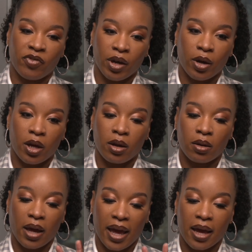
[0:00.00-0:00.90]
very
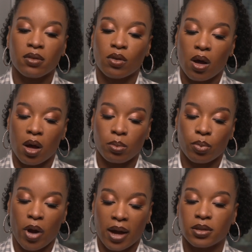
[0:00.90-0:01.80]
hands-on
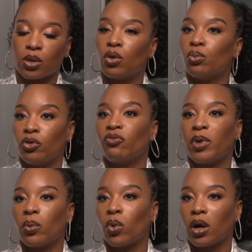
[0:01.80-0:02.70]
practical
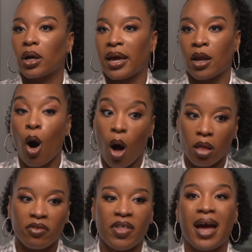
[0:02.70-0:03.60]
movement work. And
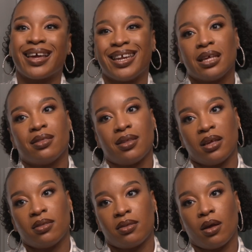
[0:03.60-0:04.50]
all of that can
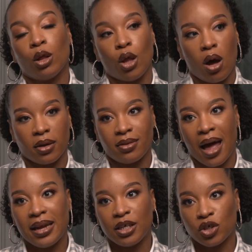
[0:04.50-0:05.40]
exist
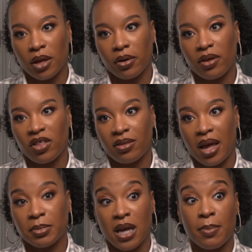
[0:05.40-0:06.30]
alongside each other at the
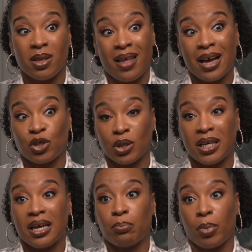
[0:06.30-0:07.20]
same time. It's
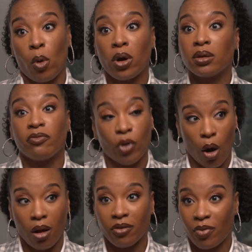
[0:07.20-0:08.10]
actually important for
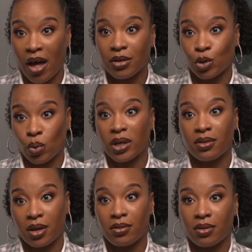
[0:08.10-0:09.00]
all of that to
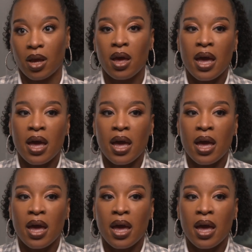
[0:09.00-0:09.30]
exist.